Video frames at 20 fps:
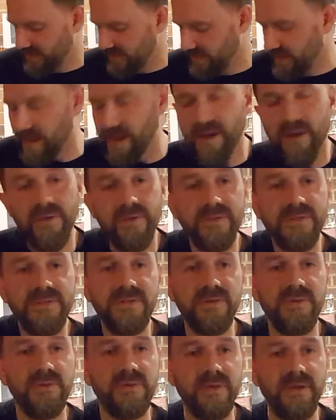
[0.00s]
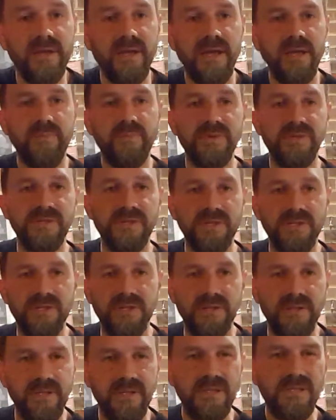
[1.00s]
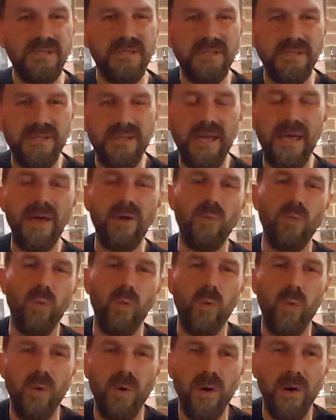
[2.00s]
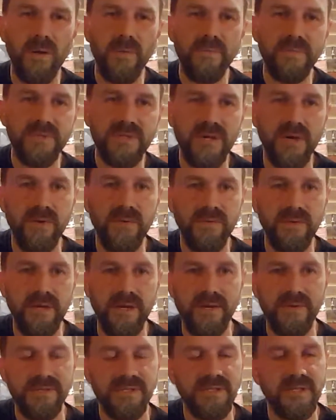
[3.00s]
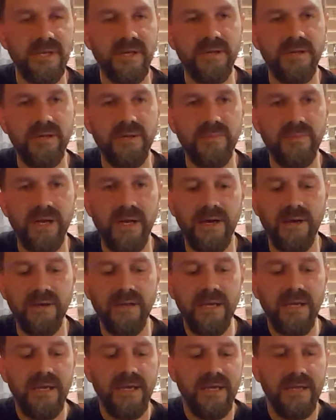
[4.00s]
now to the neck position. This is that warm tone that I was telling you about.